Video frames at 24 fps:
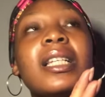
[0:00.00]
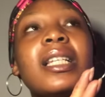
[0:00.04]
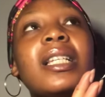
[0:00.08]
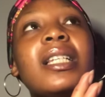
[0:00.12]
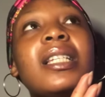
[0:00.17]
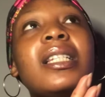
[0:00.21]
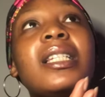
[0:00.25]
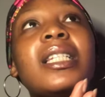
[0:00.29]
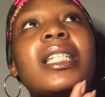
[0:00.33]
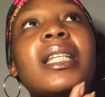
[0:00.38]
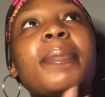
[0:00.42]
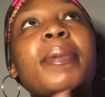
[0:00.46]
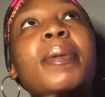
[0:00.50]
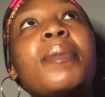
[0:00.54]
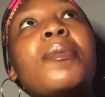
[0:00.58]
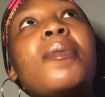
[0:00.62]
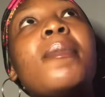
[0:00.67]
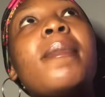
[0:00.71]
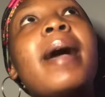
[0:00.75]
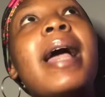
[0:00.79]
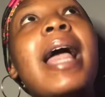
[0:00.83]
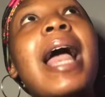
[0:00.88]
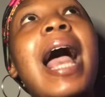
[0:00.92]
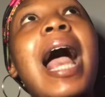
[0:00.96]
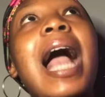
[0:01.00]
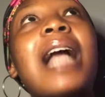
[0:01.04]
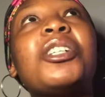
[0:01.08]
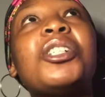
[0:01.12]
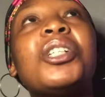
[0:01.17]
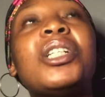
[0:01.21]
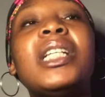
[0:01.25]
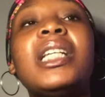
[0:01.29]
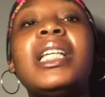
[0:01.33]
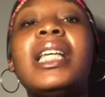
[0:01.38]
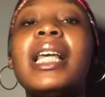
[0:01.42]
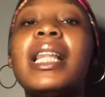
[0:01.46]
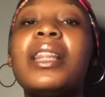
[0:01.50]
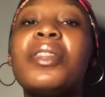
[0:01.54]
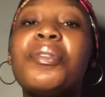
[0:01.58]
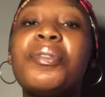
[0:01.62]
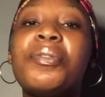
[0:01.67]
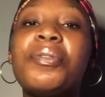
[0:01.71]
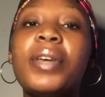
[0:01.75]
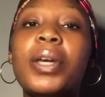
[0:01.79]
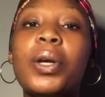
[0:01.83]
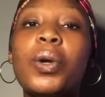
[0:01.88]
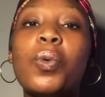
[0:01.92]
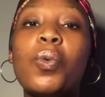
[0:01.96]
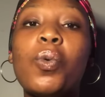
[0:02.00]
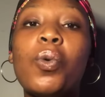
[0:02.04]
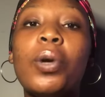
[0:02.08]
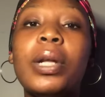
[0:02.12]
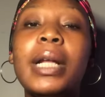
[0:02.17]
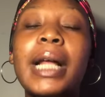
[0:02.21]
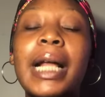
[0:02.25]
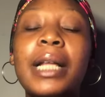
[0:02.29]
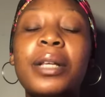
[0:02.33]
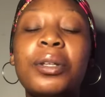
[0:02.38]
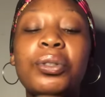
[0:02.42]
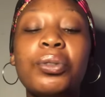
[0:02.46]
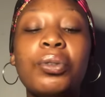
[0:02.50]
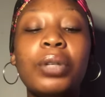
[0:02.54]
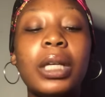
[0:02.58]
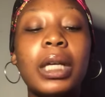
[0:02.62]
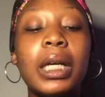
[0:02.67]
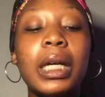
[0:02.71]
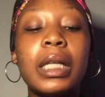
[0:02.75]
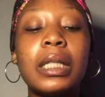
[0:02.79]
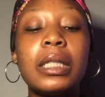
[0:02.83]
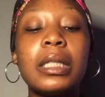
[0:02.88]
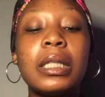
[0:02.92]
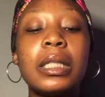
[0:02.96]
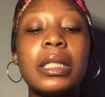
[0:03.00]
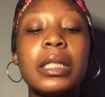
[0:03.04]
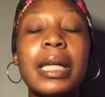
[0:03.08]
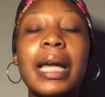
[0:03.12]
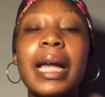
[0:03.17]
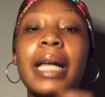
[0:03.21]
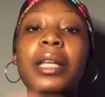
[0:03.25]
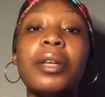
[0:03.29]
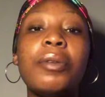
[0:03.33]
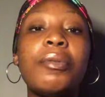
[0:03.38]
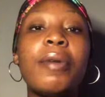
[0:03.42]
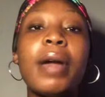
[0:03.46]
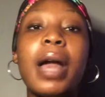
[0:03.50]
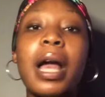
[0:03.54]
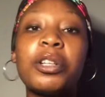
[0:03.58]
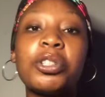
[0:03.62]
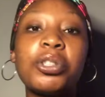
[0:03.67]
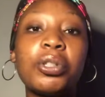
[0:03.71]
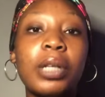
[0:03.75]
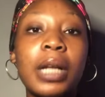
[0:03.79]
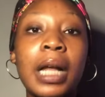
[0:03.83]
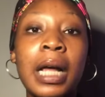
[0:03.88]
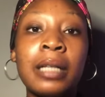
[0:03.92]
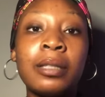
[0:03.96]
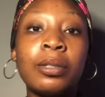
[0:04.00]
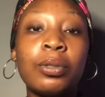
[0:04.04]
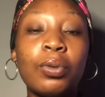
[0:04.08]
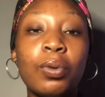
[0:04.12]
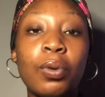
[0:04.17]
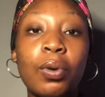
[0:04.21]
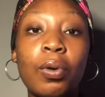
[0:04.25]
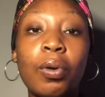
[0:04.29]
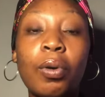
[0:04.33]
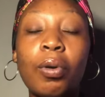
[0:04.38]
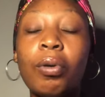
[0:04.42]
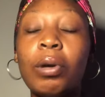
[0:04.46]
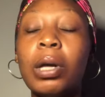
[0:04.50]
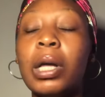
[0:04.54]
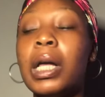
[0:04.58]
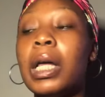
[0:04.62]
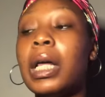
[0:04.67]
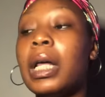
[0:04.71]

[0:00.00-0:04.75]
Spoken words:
Some people might actually get the fake one and they don't get any reaction at all.